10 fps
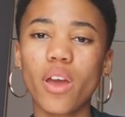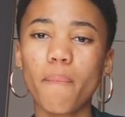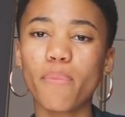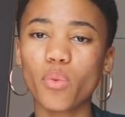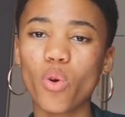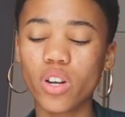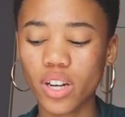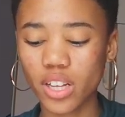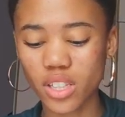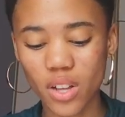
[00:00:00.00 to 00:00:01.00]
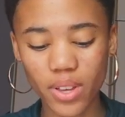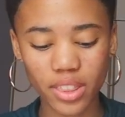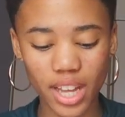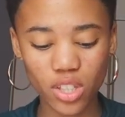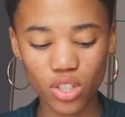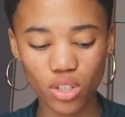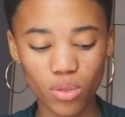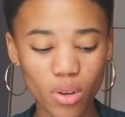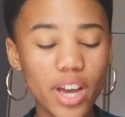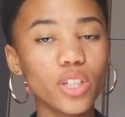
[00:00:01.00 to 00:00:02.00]
can broaden ourselves, and that's
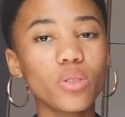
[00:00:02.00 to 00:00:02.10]
you.